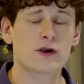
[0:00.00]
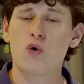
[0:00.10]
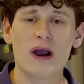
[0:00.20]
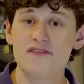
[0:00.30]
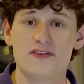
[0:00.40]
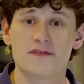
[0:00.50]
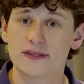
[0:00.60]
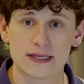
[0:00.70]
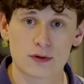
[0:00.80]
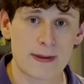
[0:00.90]
quite
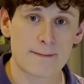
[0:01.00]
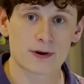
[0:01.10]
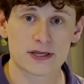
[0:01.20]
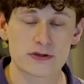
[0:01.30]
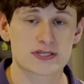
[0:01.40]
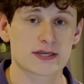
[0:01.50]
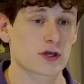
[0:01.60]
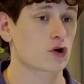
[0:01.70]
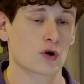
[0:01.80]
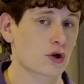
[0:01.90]
vividly remember using
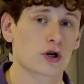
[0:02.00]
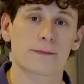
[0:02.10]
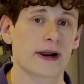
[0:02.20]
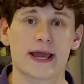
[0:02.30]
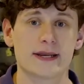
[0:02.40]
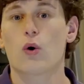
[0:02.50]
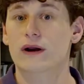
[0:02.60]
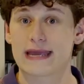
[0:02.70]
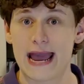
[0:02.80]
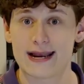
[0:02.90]
the Kroger brand
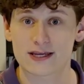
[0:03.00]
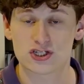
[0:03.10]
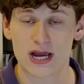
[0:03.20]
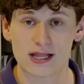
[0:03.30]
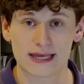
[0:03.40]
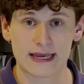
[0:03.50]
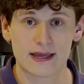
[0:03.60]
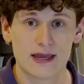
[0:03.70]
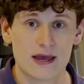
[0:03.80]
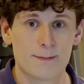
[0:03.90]
organic jelly,
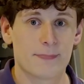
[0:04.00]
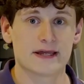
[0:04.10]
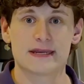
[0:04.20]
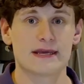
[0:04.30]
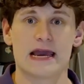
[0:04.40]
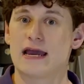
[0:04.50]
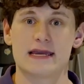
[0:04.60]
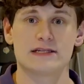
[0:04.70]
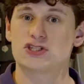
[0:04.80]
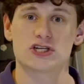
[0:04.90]
but yeah,
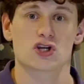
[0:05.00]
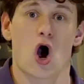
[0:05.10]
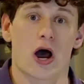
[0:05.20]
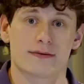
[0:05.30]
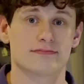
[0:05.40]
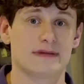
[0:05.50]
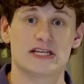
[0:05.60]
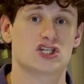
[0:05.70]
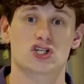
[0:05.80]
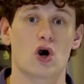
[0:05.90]
it's just gone.
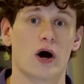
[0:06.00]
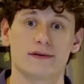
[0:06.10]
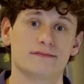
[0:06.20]
It's just gone.